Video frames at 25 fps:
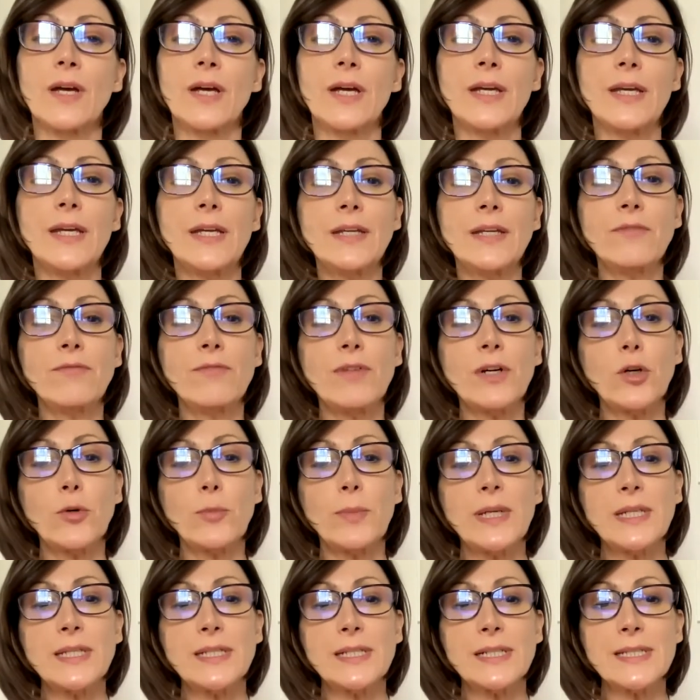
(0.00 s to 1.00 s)
In
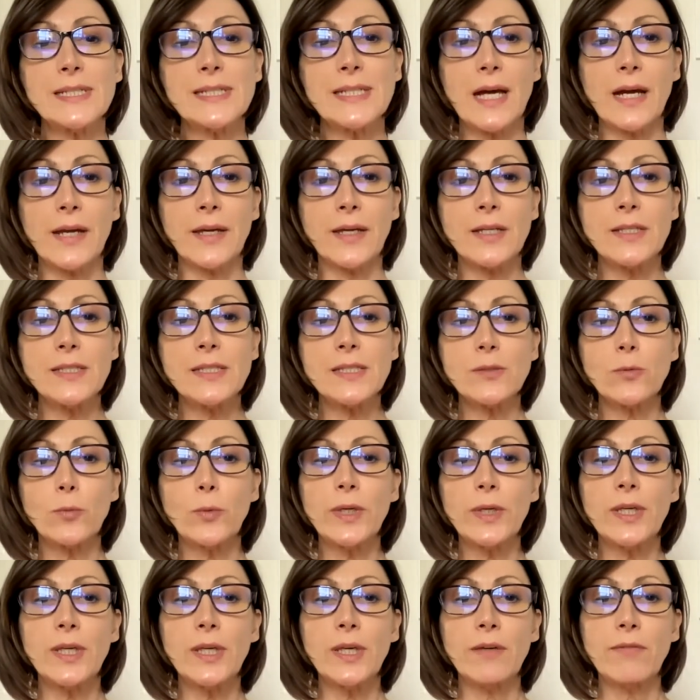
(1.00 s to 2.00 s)
environmental science, we
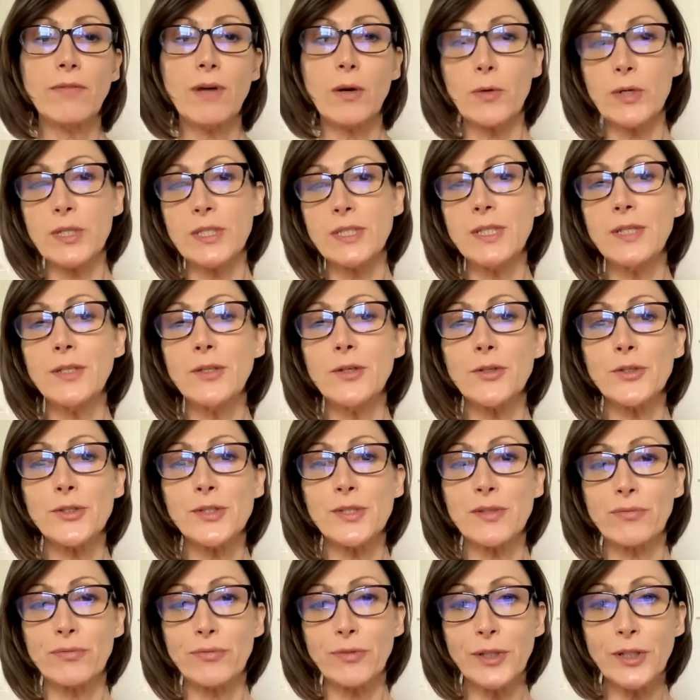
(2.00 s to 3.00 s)
give our seniors
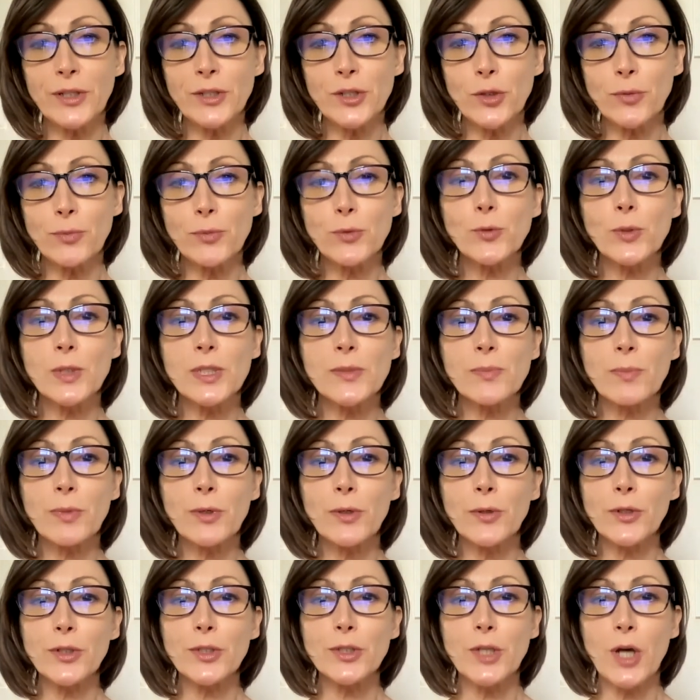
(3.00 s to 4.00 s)
the freedom to
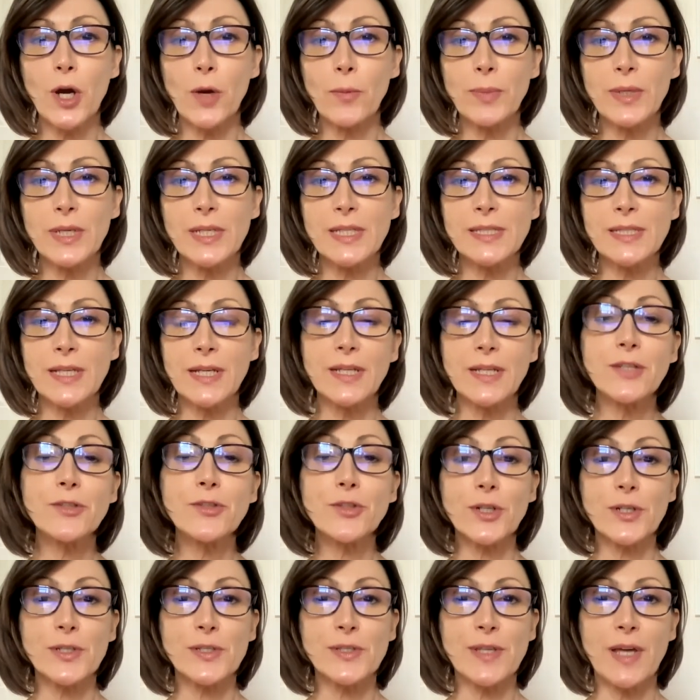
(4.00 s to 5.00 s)
explore topics that
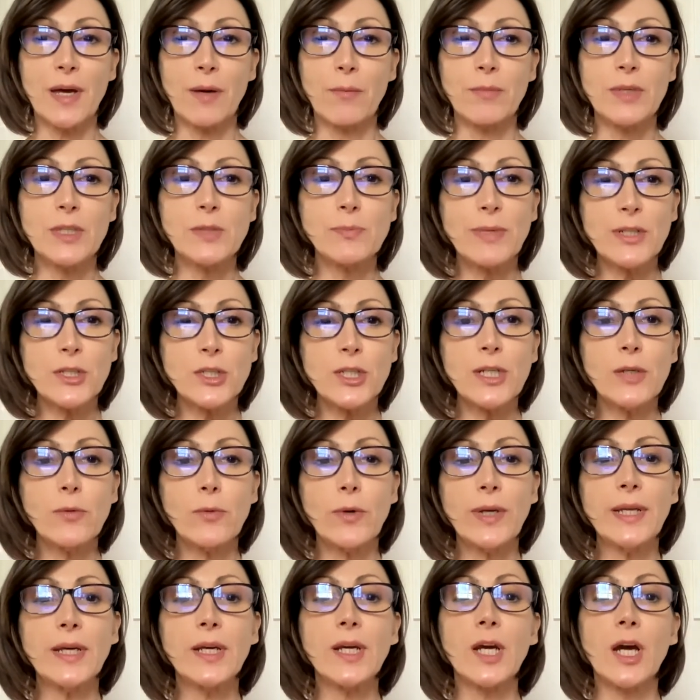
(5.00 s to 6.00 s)
interest them, especially
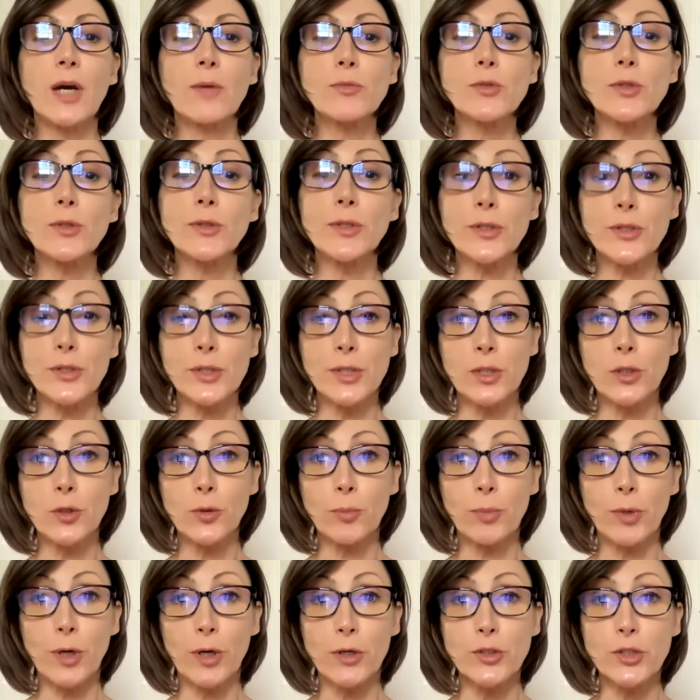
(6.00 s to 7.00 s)
when it comes to their senior
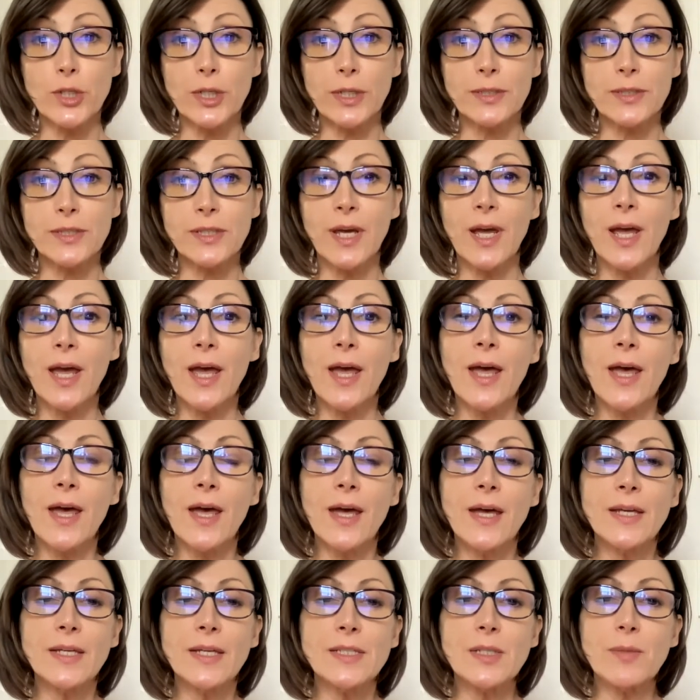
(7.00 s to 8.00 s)
project.
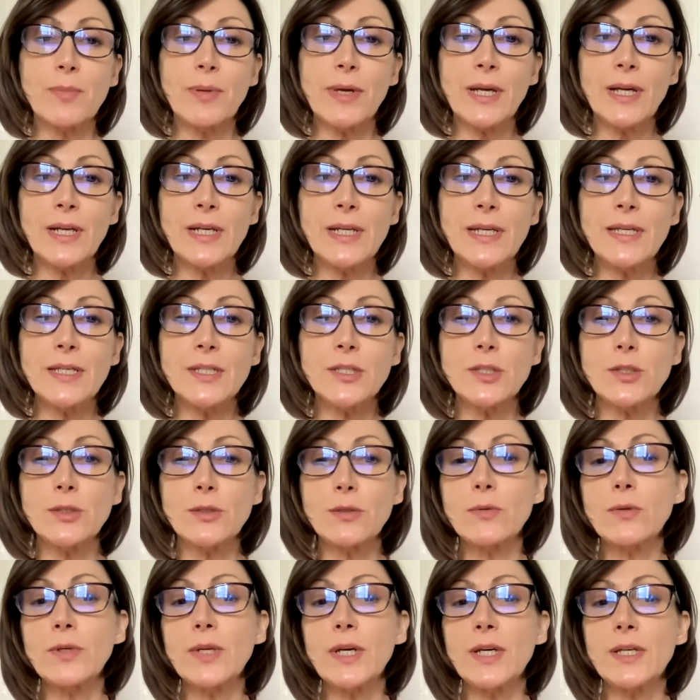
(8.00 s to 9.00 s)
Typically,
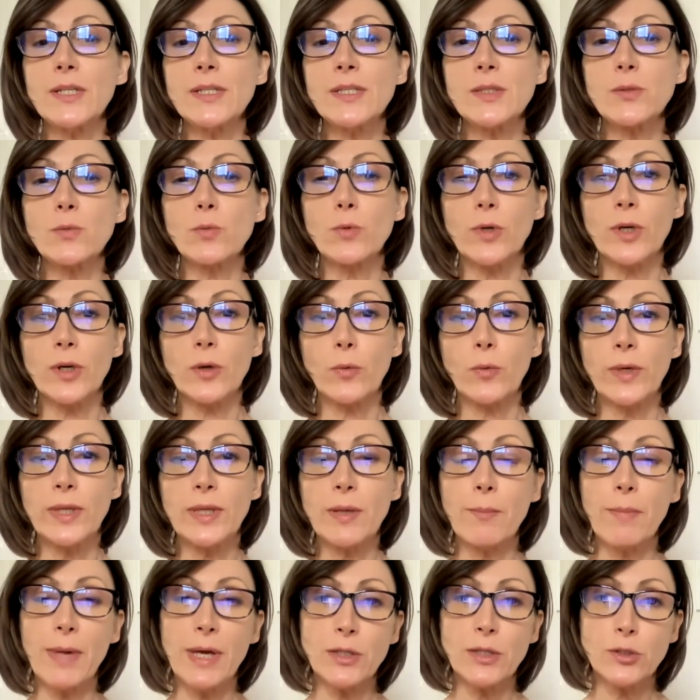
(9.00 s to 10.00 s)
students work with a
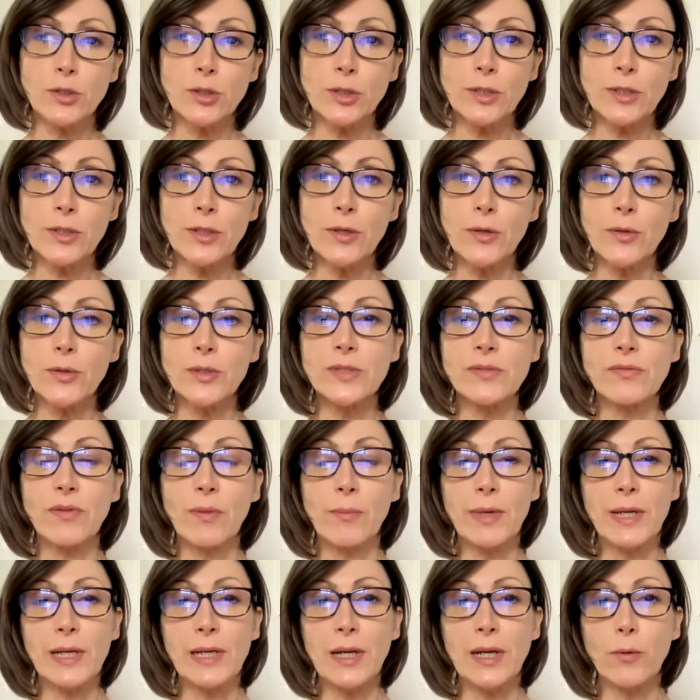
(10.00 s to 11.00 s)
mentor who's
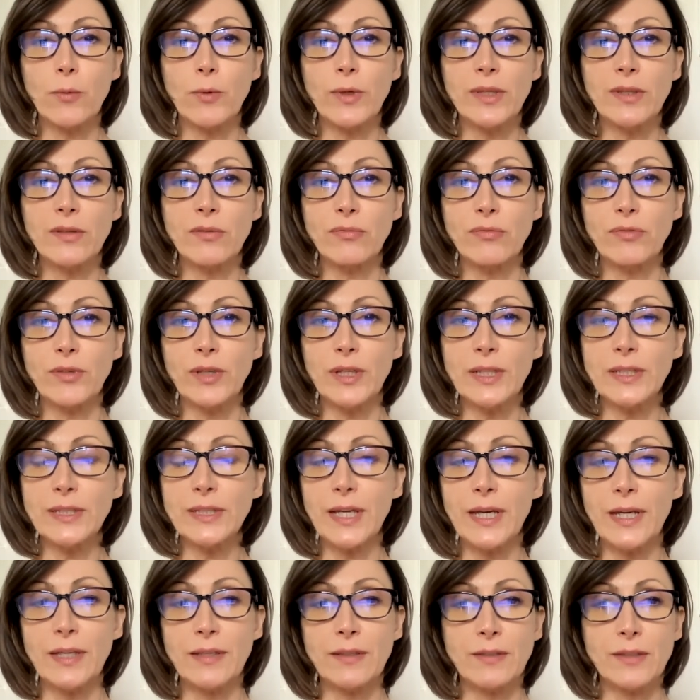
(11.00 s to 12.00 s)
familiar with the field
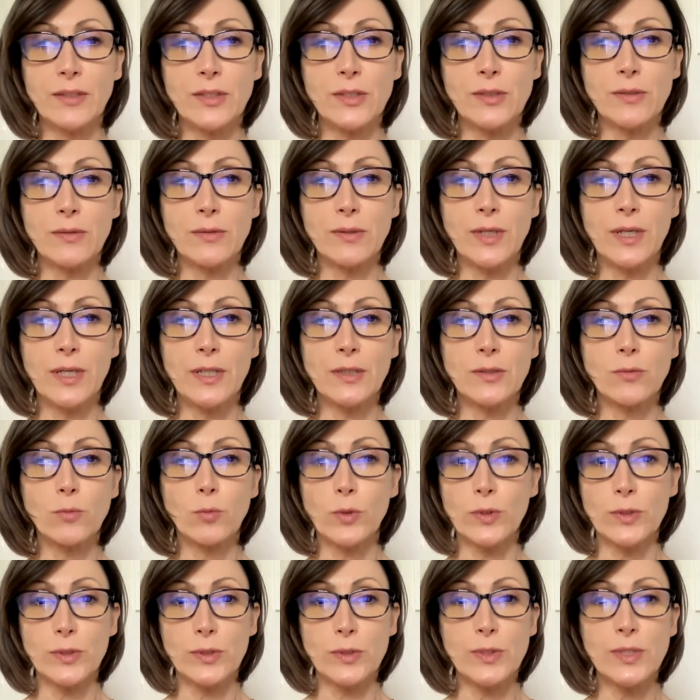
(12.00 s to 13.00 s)
that the student
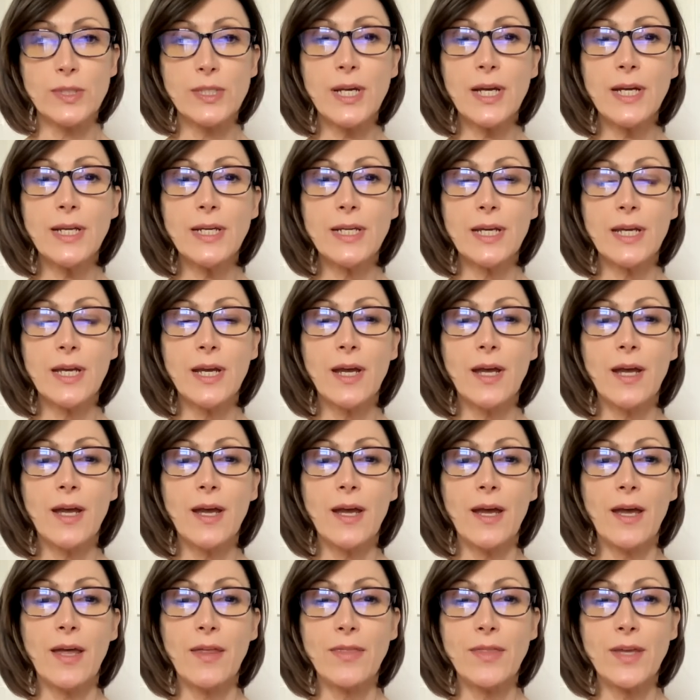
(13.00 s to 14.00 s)
wants to study,
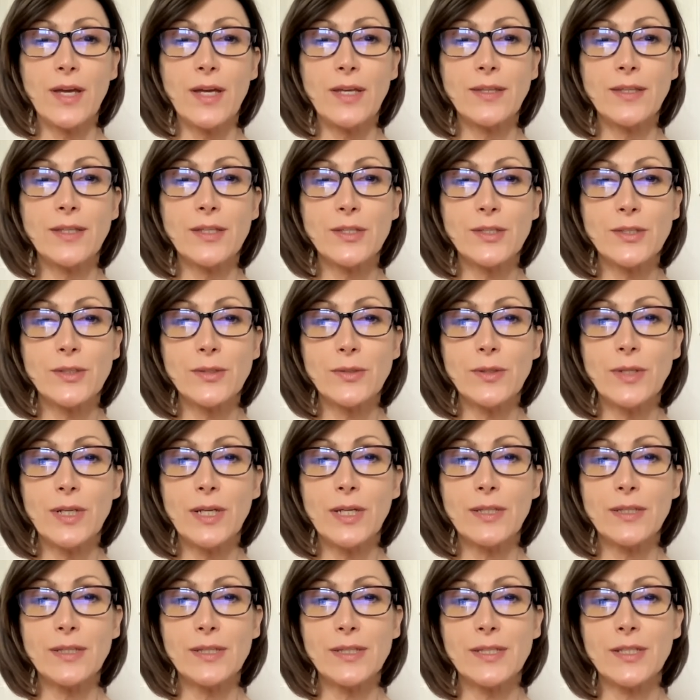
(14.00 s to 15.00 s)
and then the
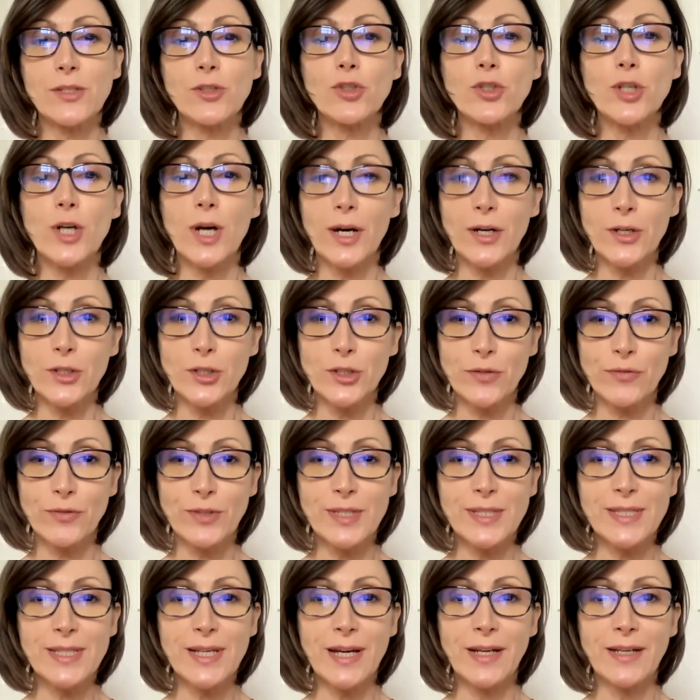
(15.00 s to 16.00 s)
student is in charge of
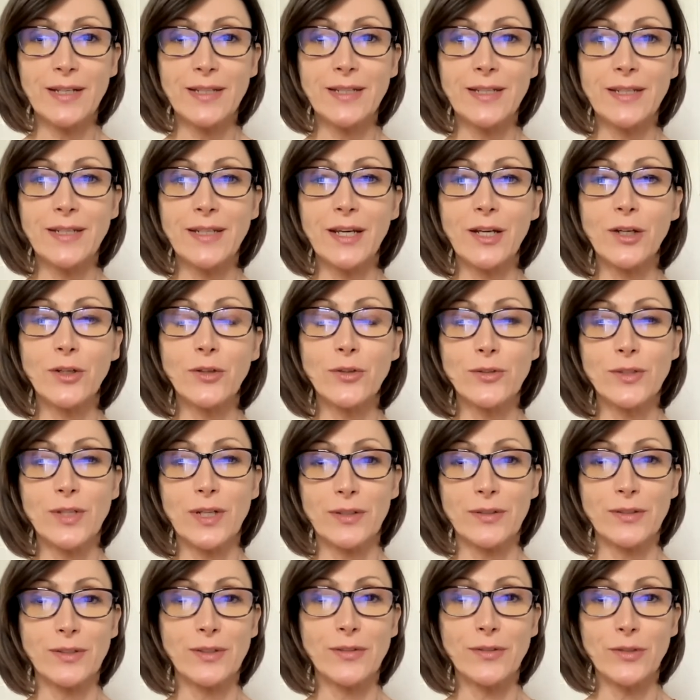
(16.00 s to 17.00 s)
designing and
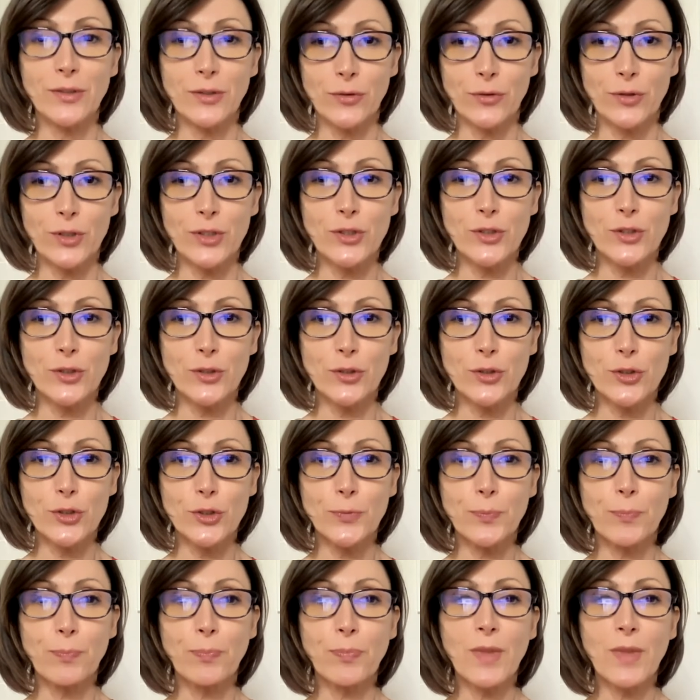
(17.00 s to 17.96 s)
conducting their research.